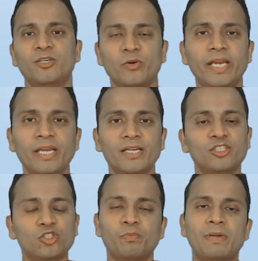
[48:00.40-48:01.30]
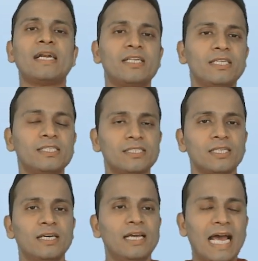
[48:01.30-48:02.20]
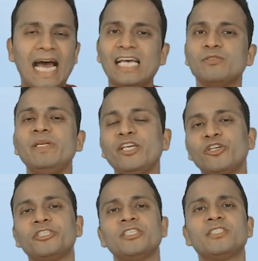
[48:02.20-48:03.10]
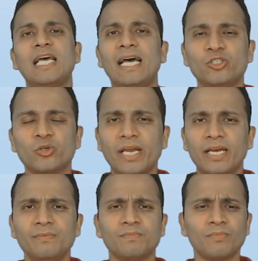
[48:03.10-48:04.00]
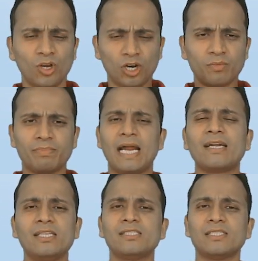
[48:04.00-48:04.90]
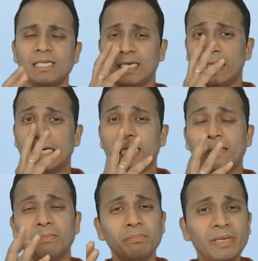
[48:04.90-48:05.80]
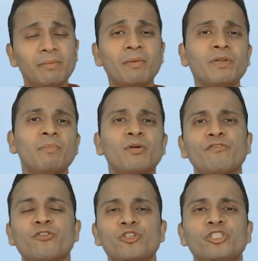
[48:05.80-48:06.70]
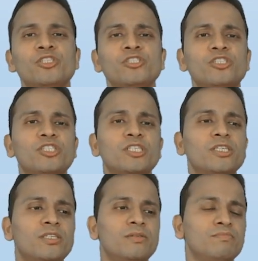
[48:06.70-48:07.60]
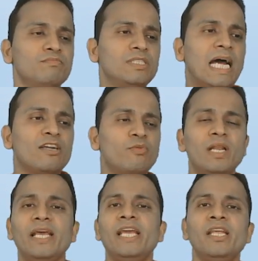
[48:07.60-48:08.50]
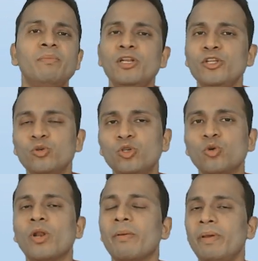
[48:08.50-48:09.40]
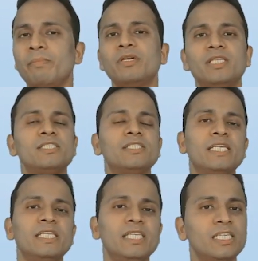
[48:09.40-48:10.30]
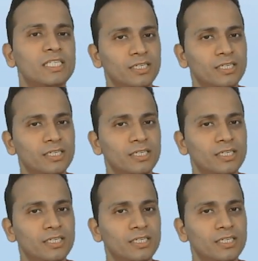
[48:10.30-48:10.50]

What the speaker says: Okay, so practice as many questions as you can, or practice minimum number of questions that will enable you to remember this technique